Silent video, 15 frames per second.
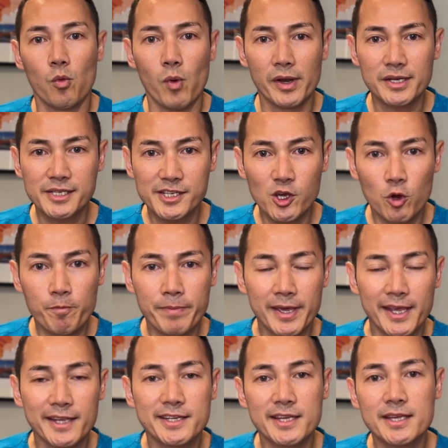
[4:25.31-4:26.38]
Once
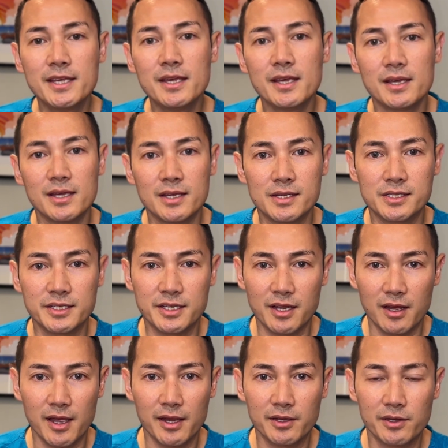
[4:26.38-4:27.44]
COPD is
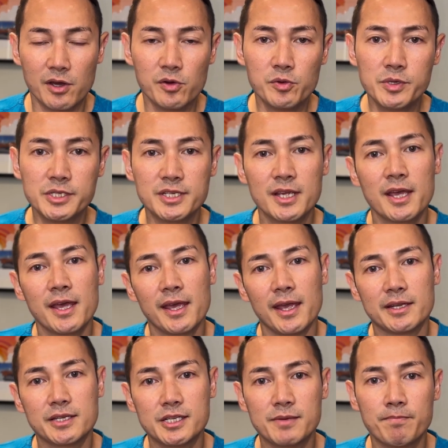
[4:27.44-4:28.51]
diagnosed,
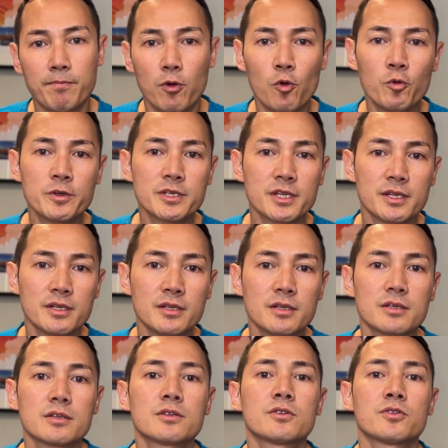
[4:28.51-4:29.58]
it is important
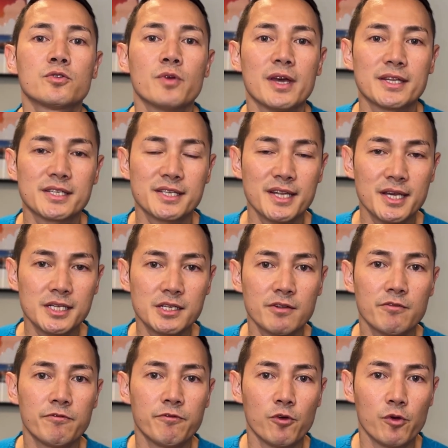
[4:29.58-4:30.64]
to assess
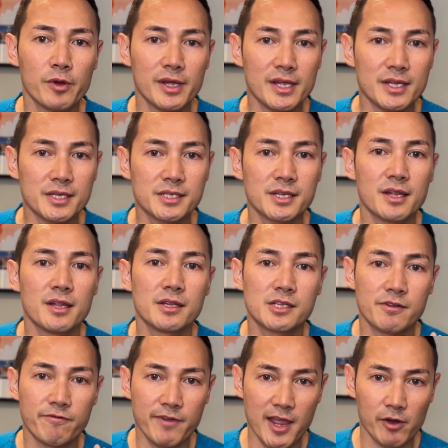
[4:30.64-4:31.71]
for its
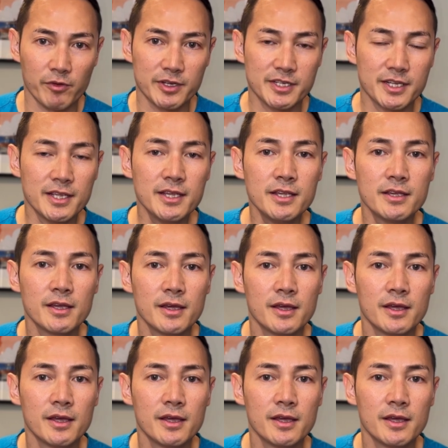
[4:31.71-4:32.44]
severity.